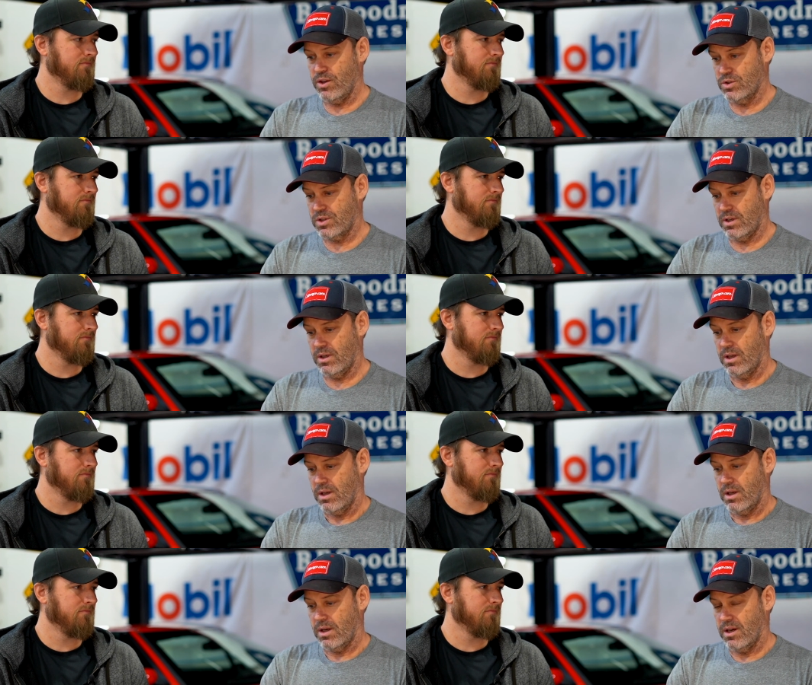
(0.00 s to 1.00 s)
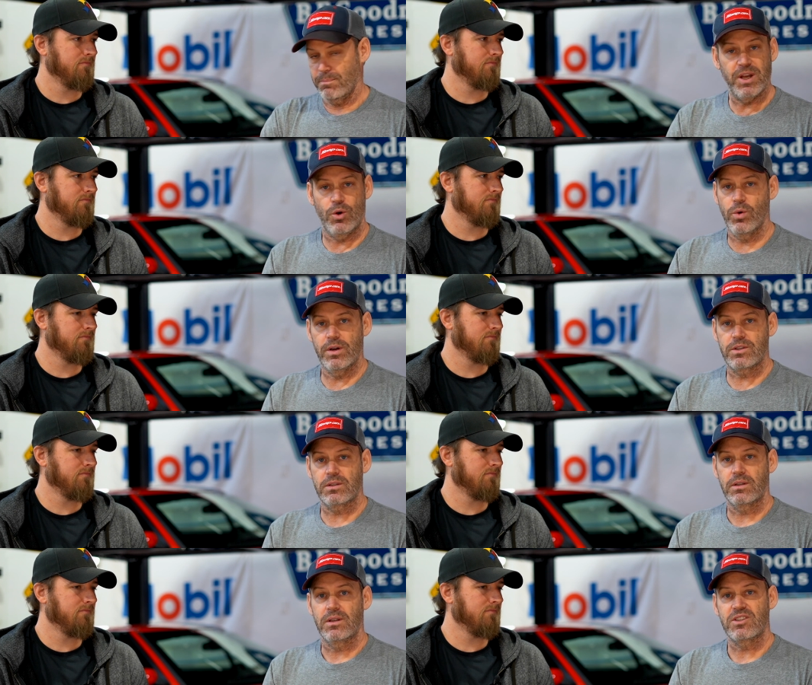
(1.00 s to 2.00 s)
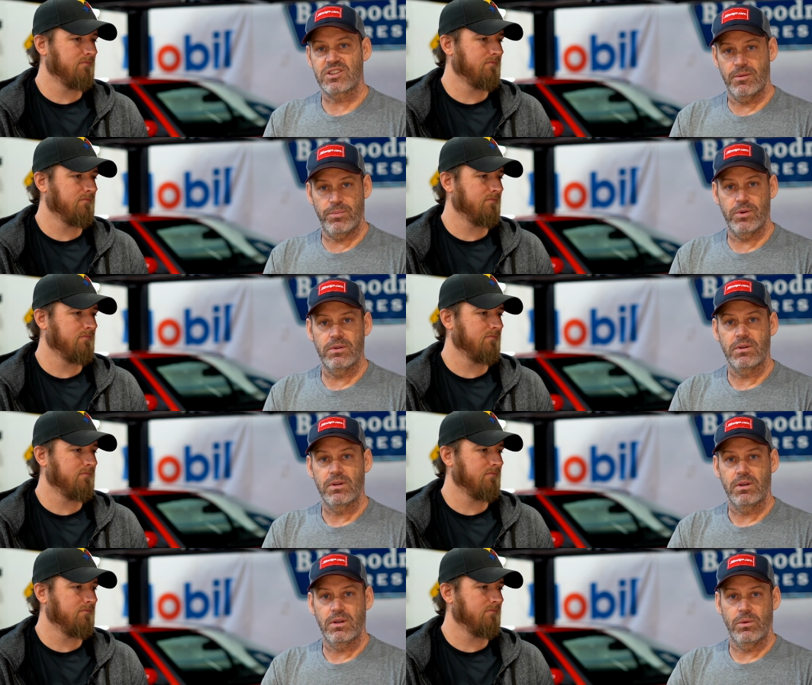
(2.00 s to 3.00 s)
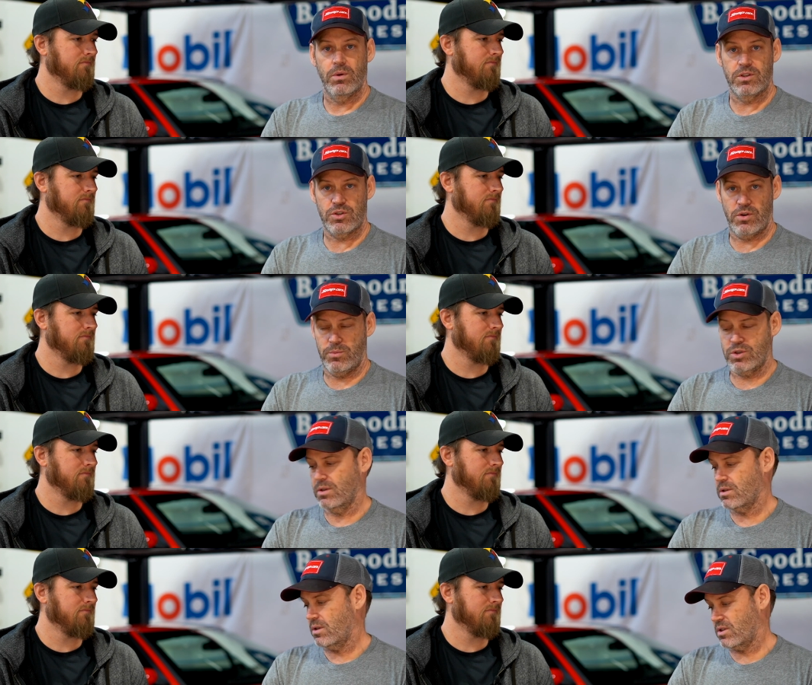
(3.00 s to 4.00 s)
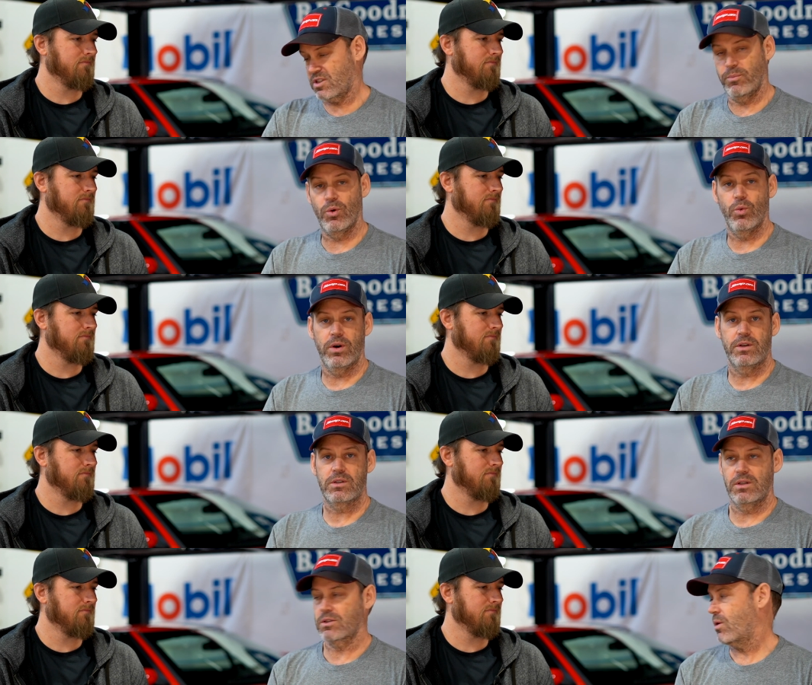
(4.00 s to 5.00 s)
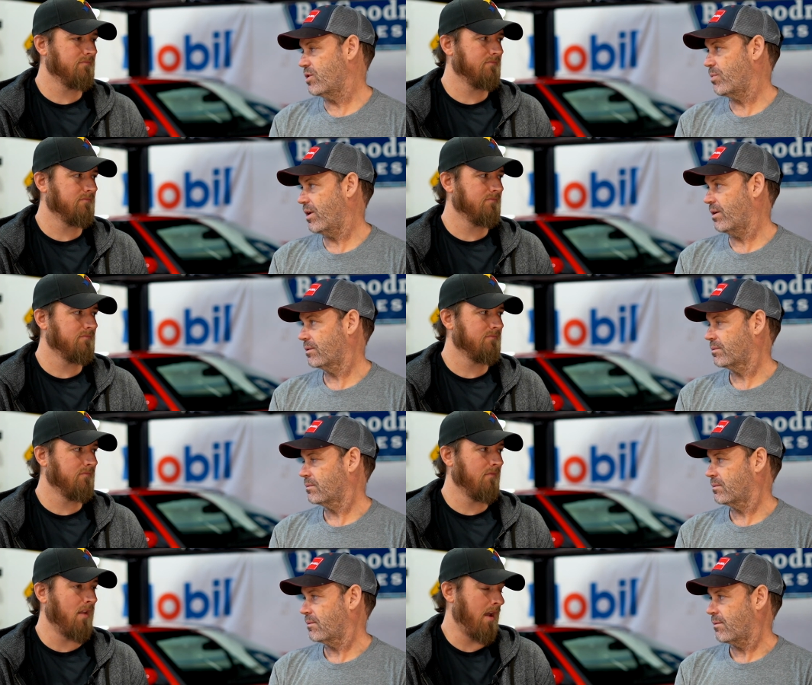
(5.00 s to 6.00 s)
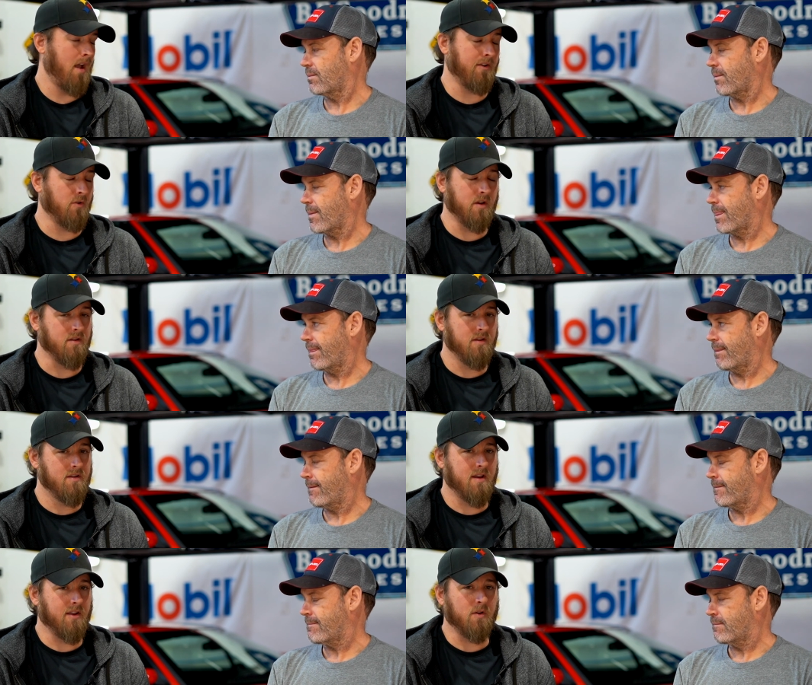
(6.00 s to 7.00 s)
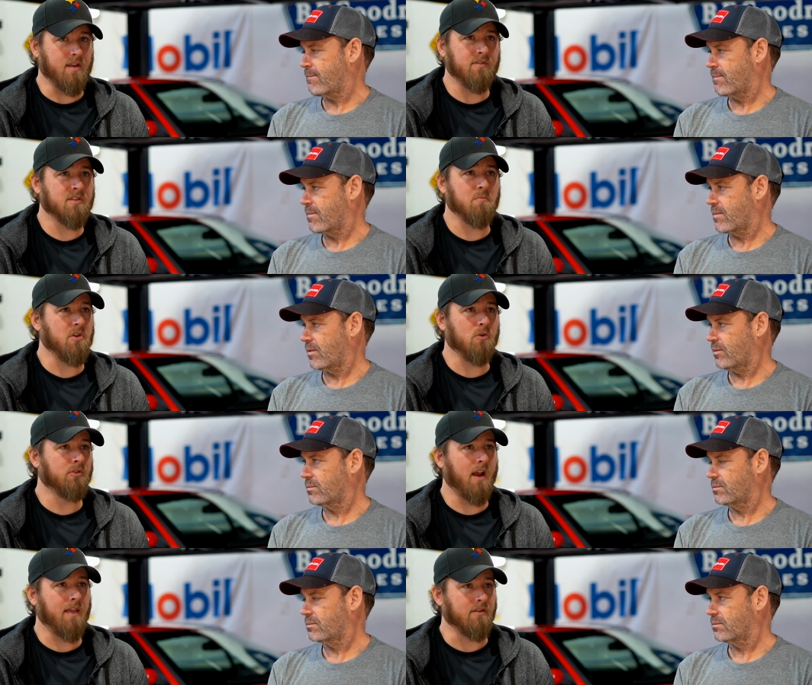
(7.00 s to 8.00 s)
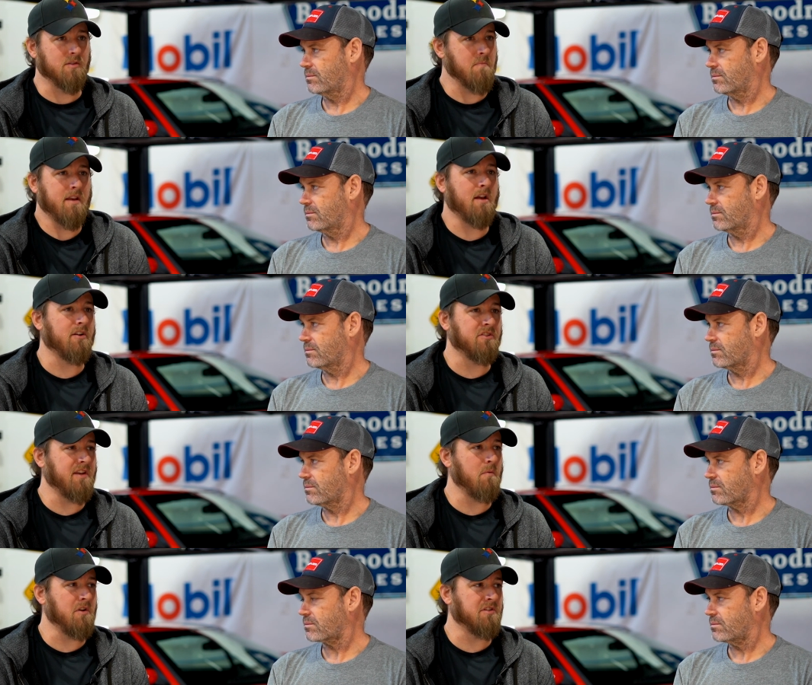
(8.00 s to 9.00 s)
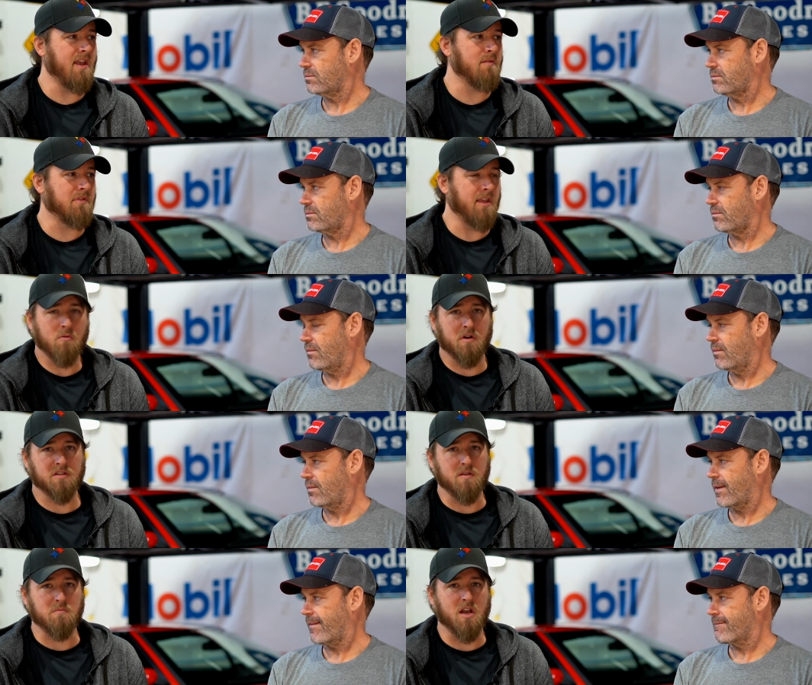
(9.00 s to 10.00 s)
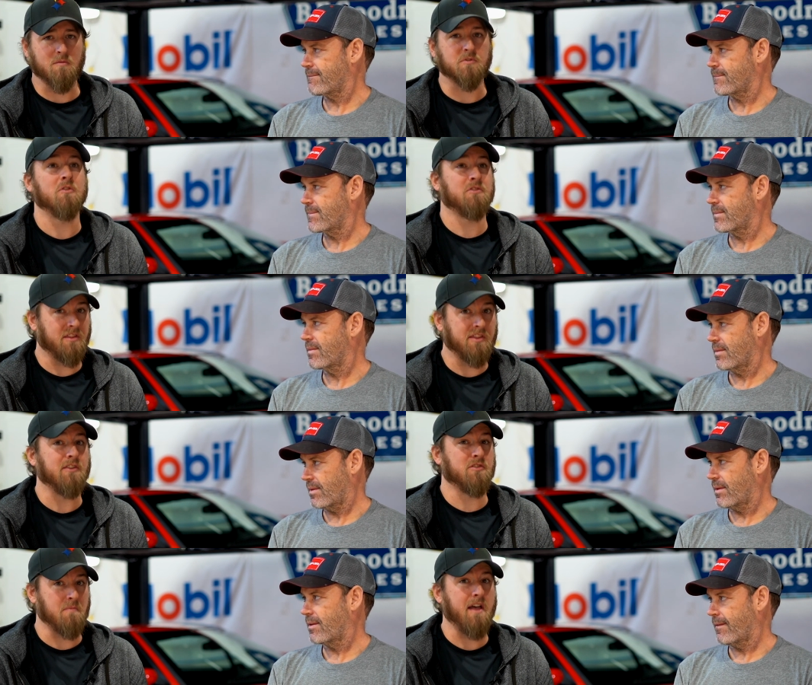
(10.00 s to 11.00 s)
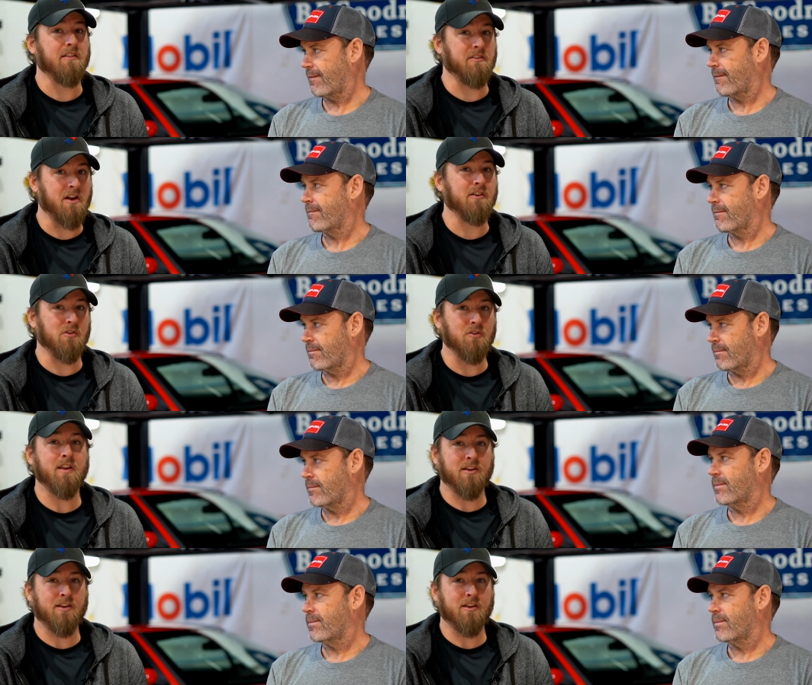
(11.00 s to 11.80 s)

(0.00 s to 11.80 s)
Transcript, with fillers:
Speaker 1: using uh, big words. Simple descriptions, simple words is always better.
Speaker 2: I, I, agree. I agree. Even some of the older athletes might not understand what you're saying, but they don't want to seem dumb. So they'll sit there and smile and nod and go, okay,